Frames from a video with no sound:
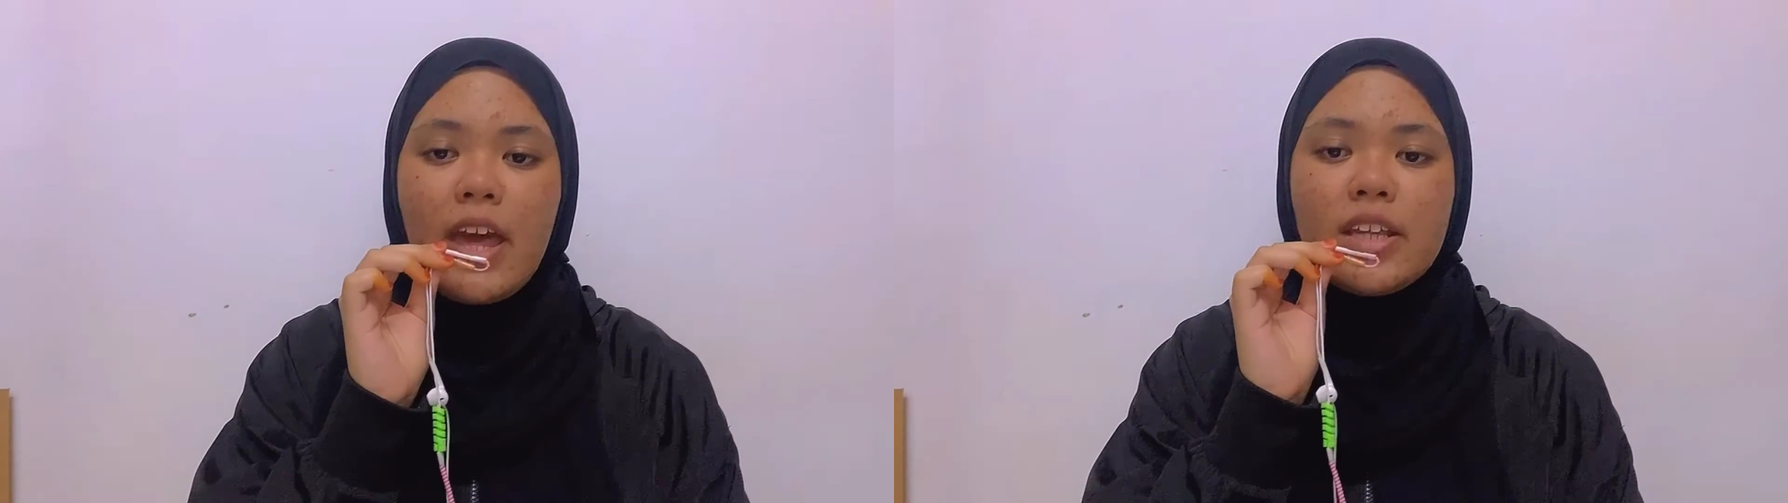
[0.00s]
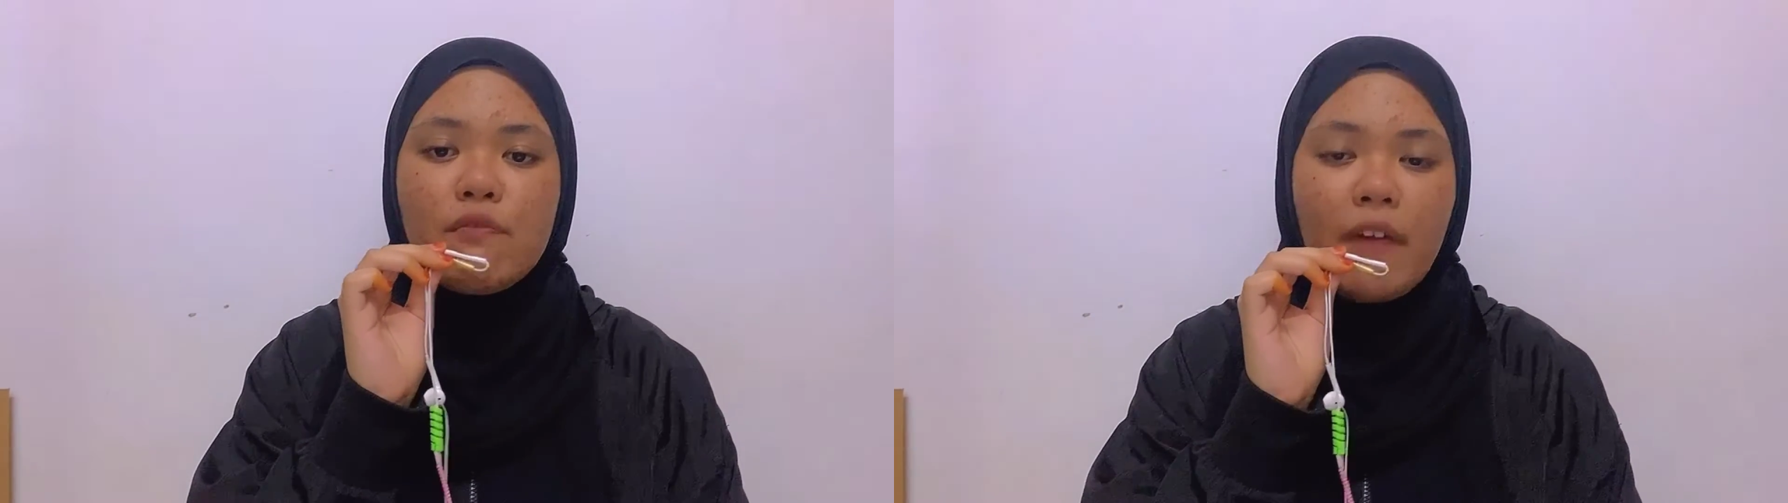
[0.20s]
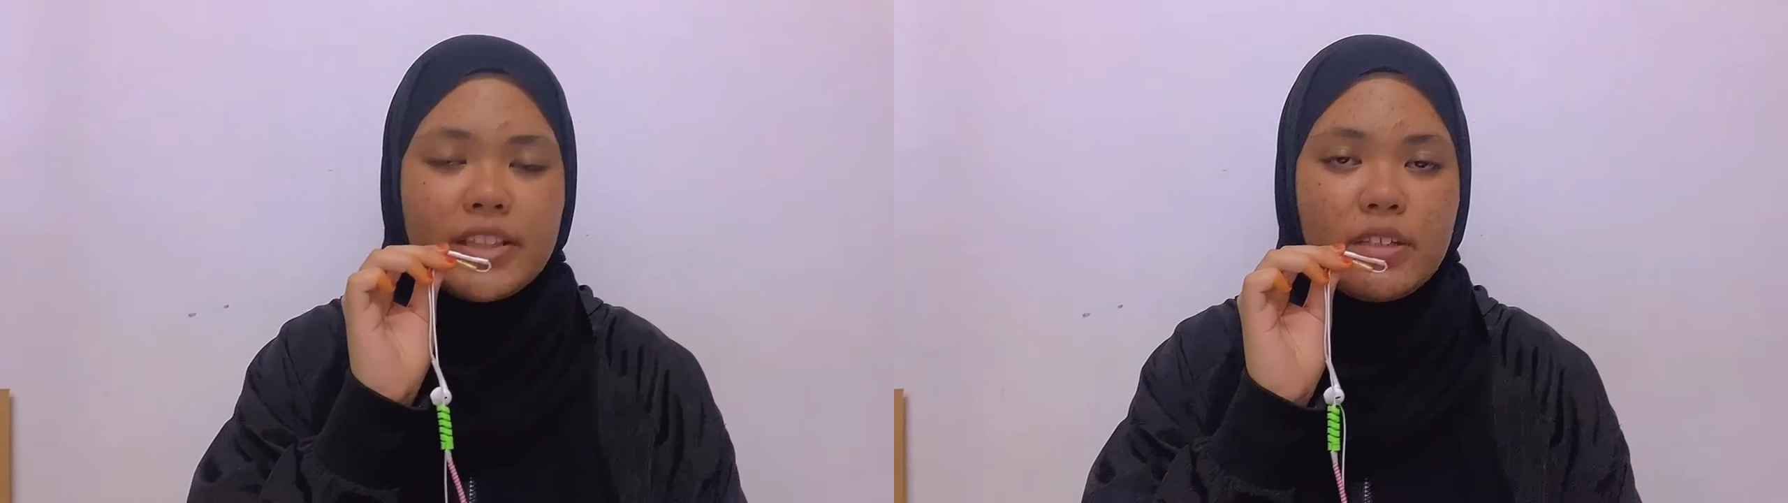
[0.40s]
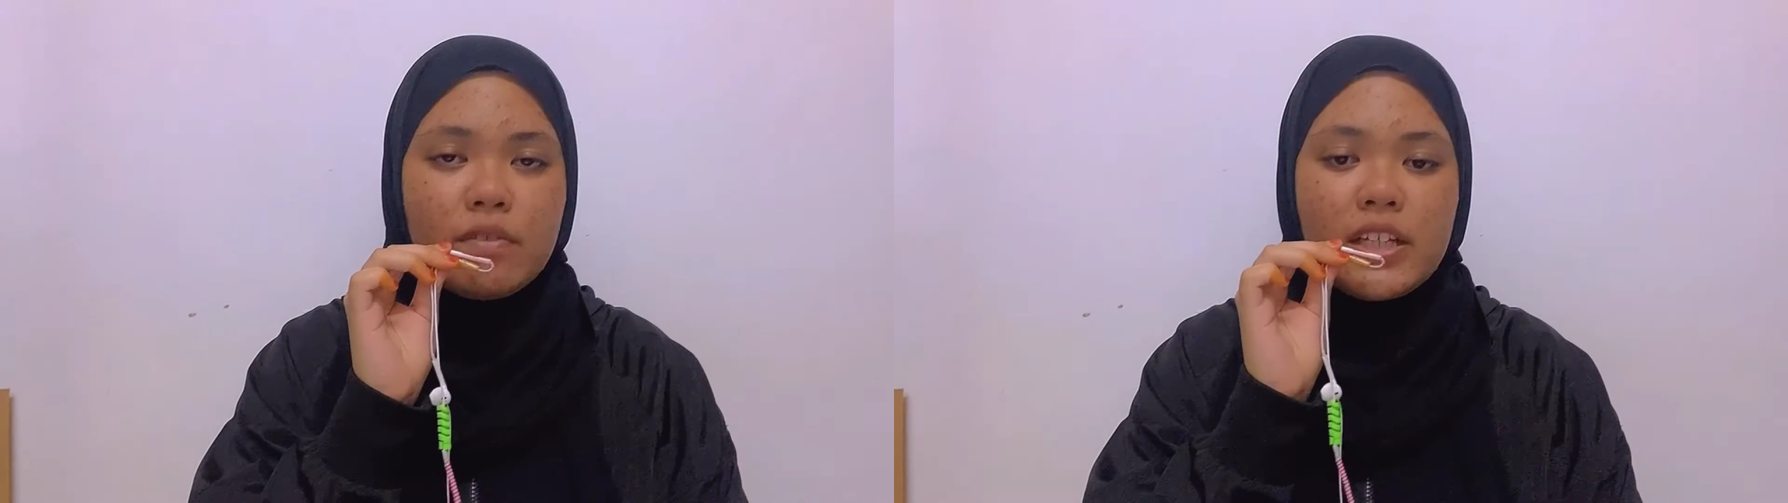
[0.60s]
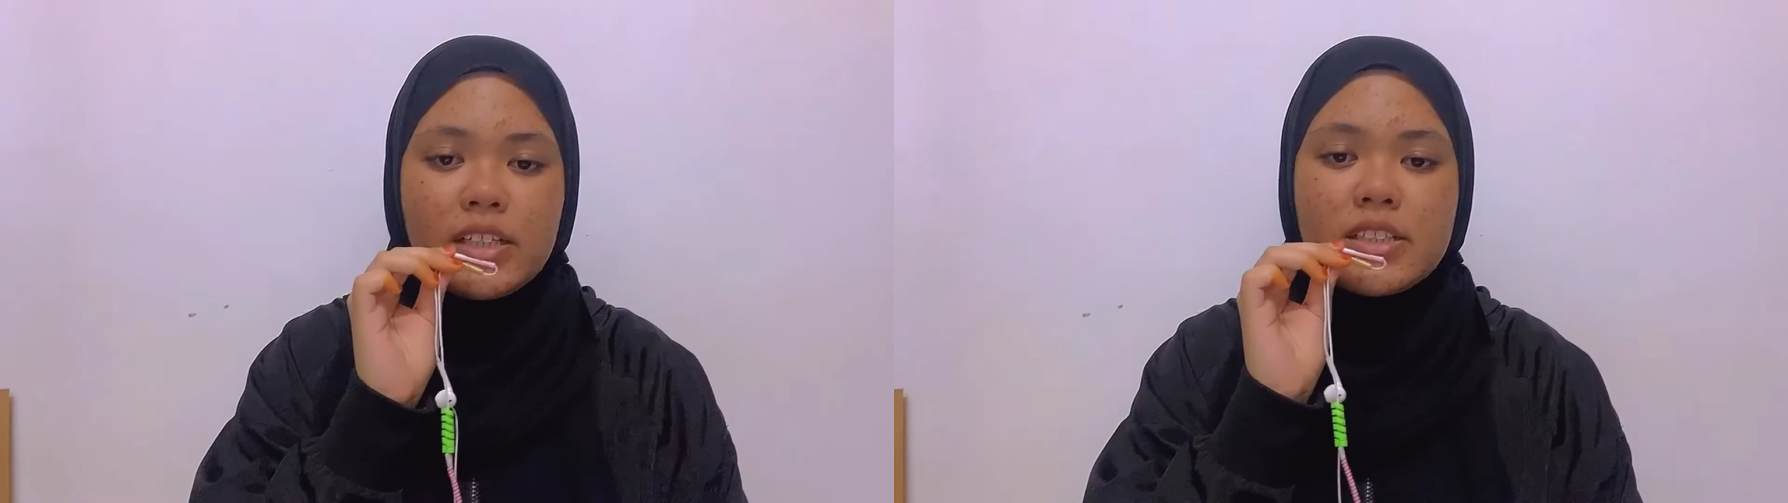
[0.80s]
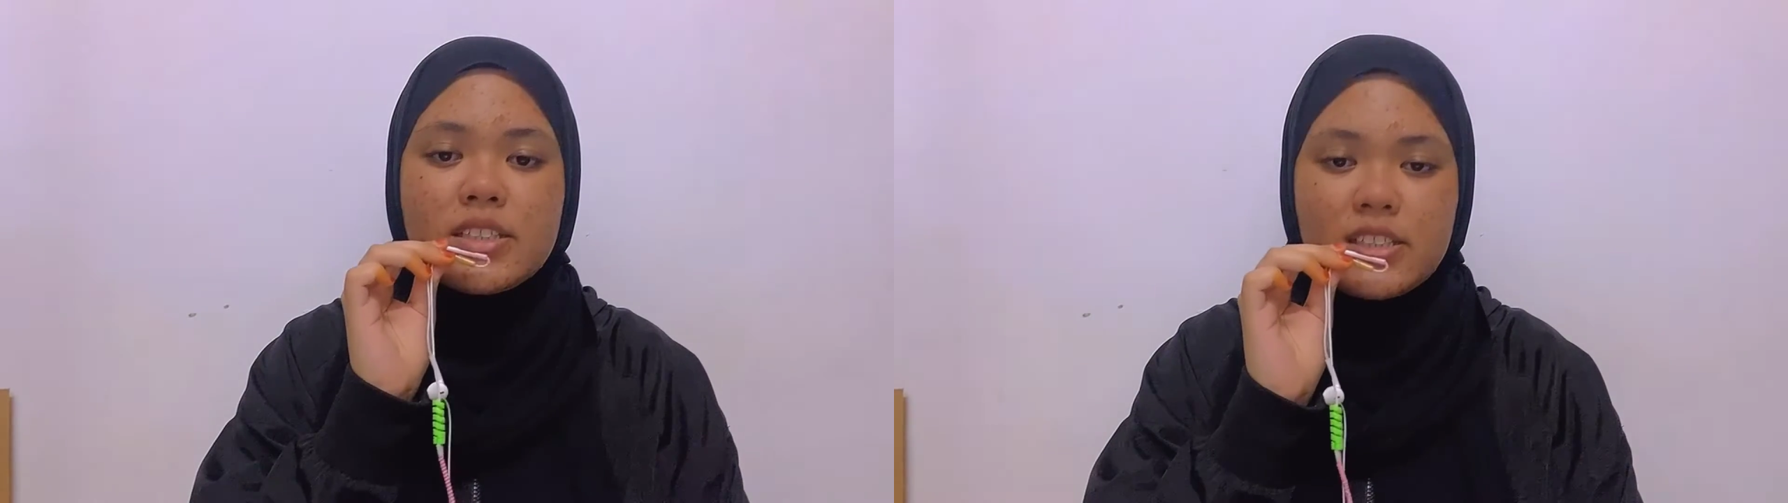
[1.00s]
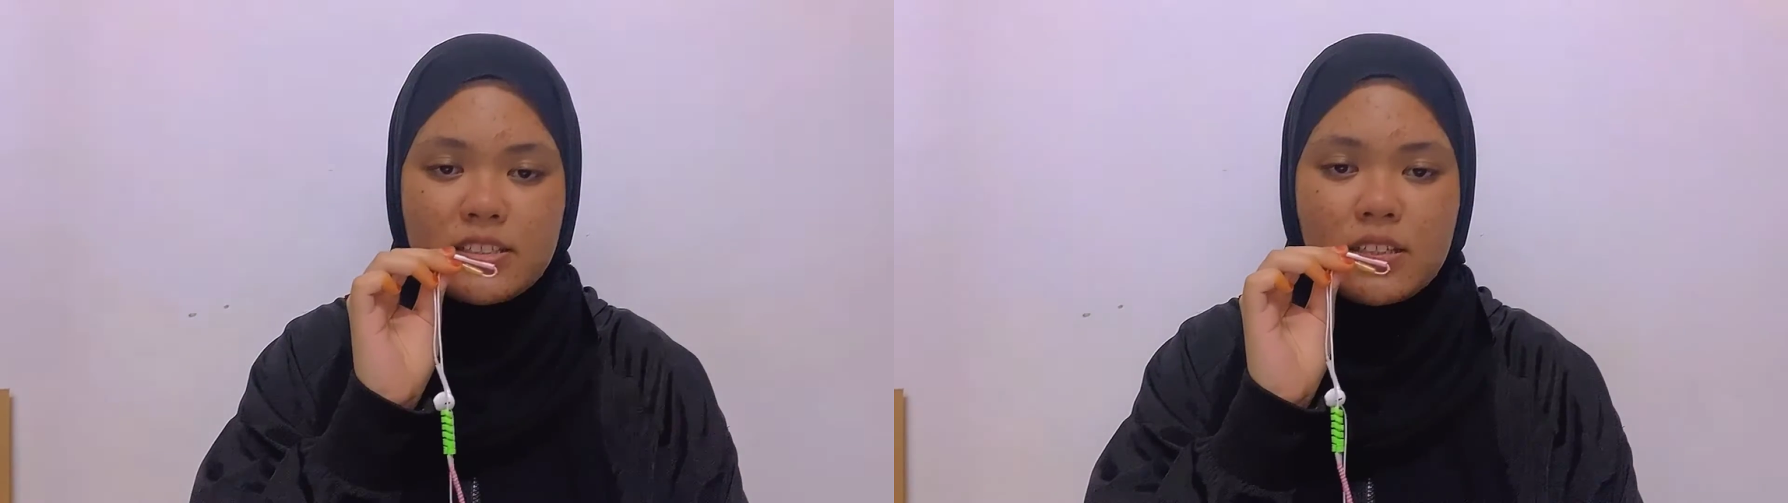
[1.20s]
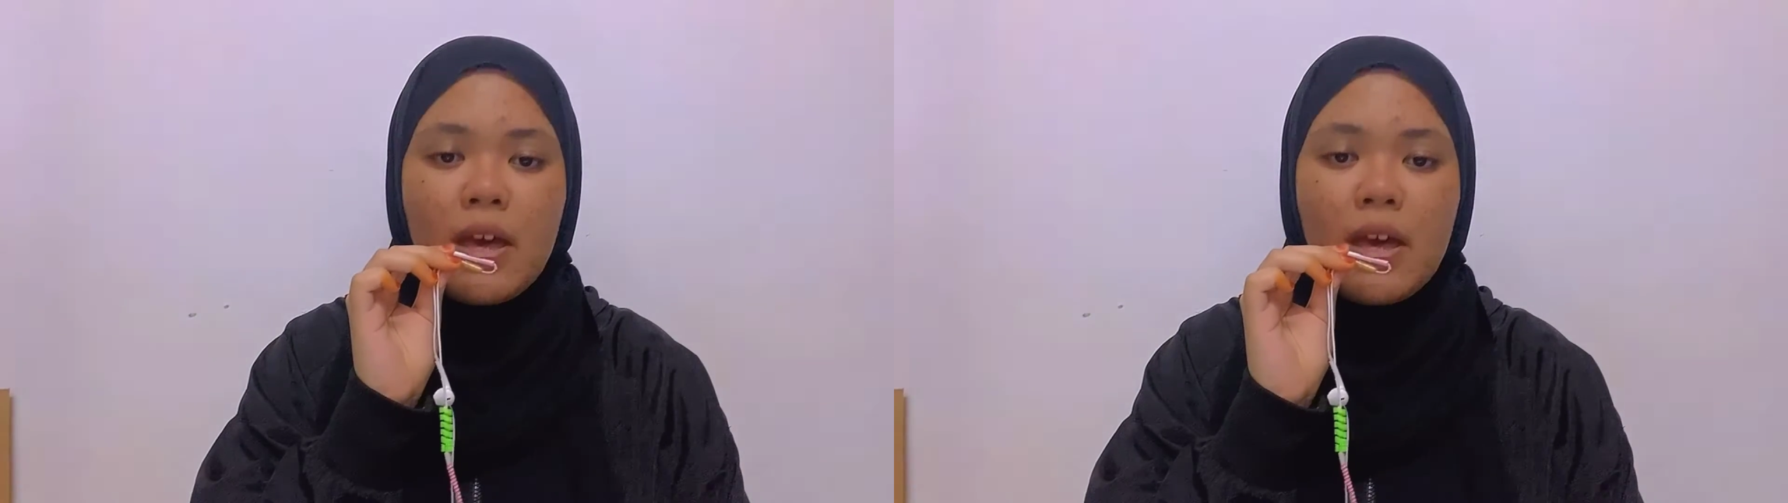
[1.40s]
an effective legal system,